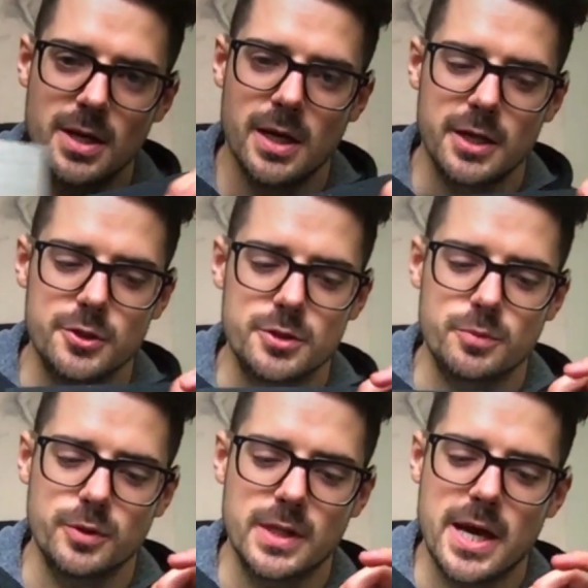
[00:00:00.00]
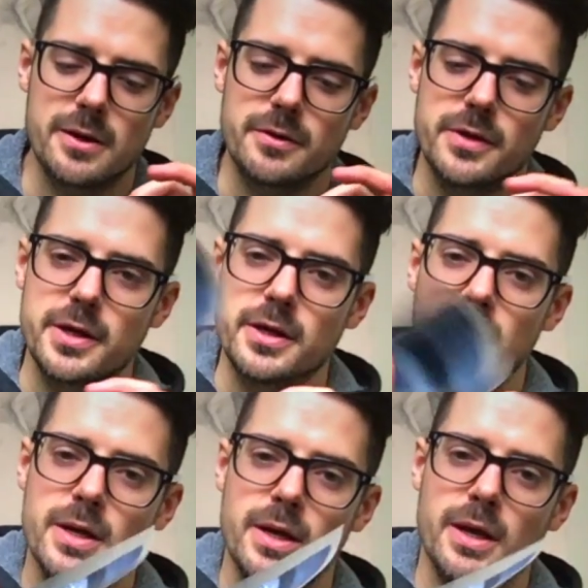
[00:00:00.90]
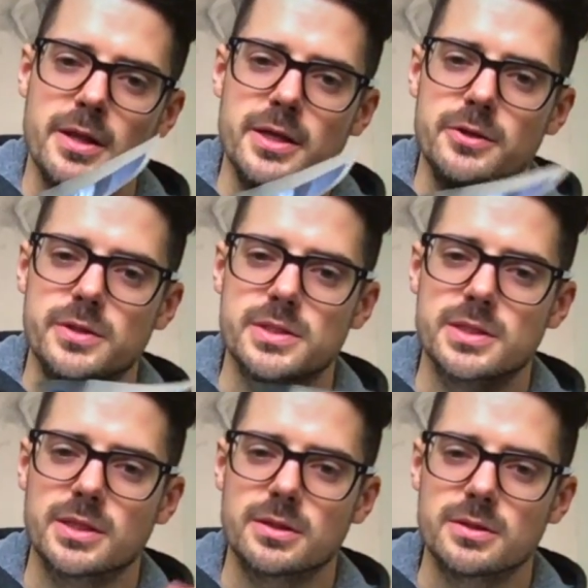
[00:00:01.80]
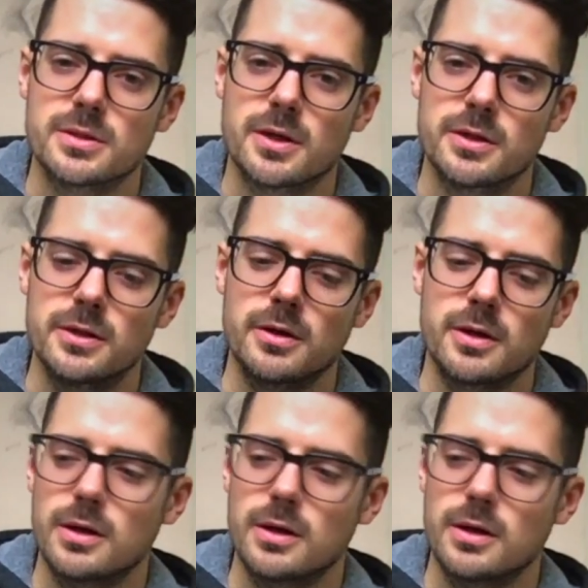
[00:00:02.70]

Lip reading: And you just put that on there, and then you can stick this on.